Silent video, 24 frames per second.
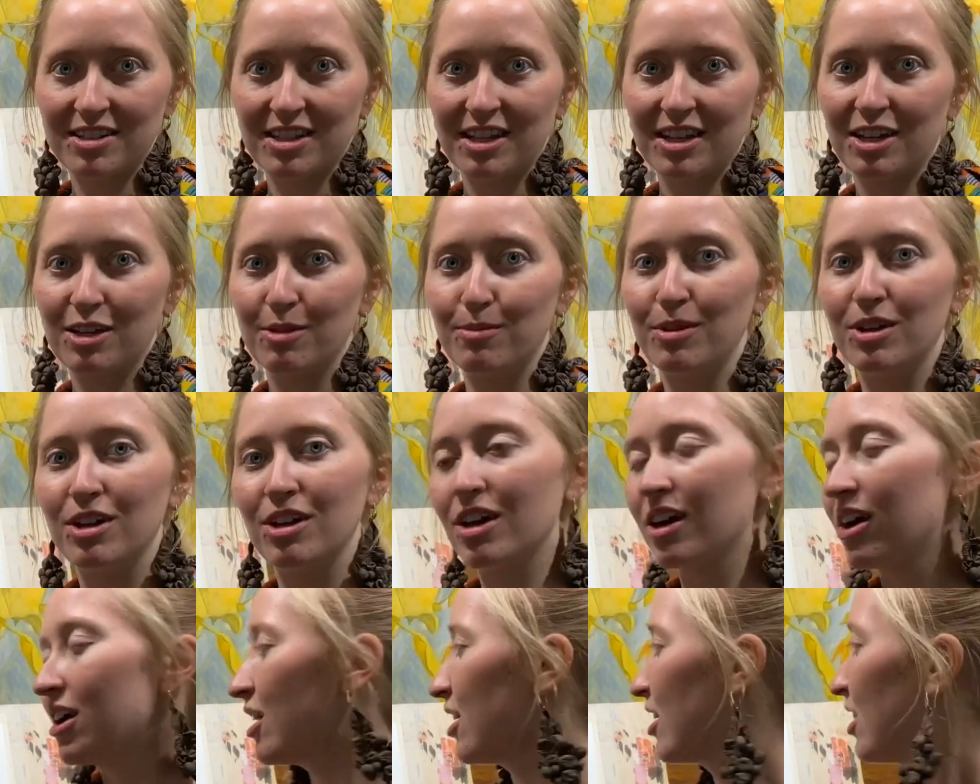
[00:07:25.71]
It could be
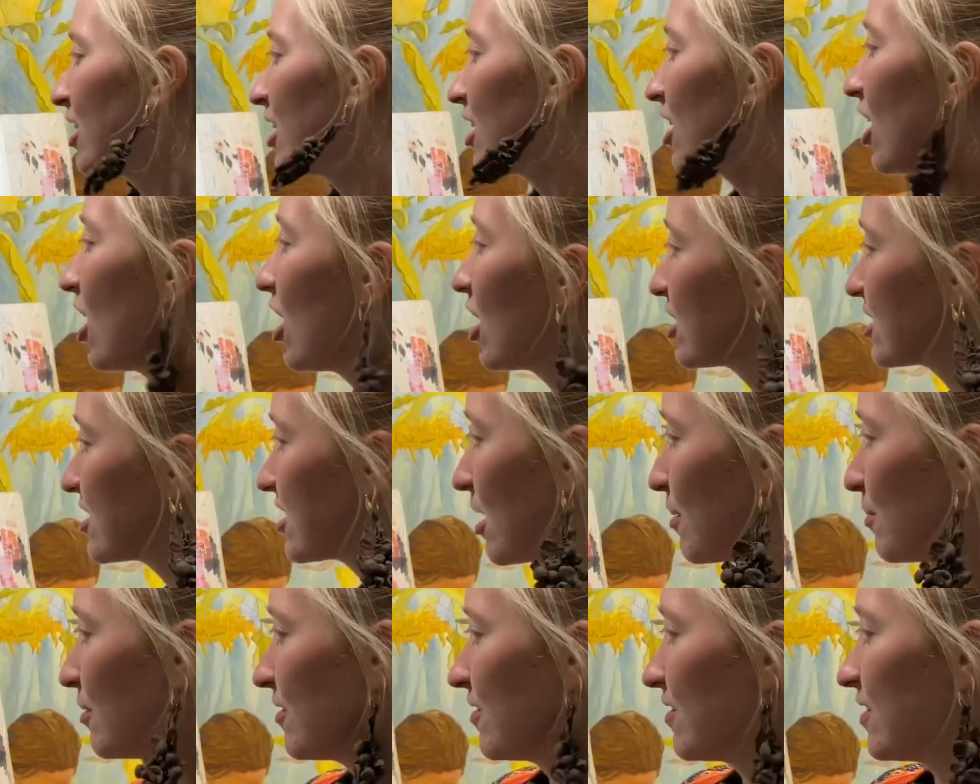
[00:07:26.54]
on
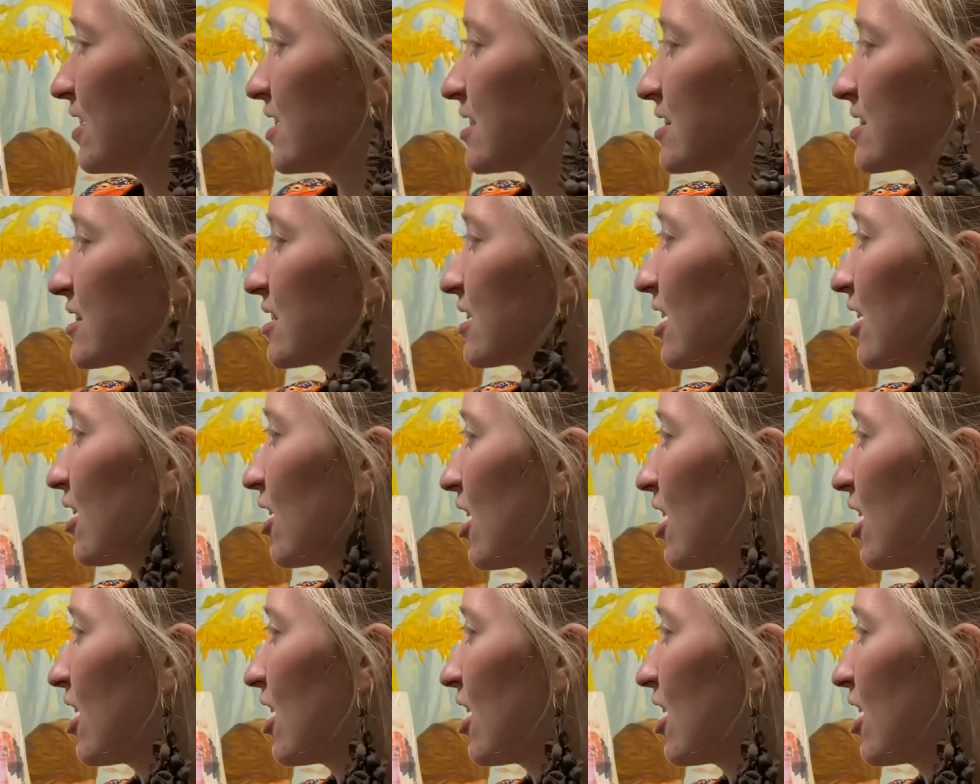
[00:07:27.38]
top of this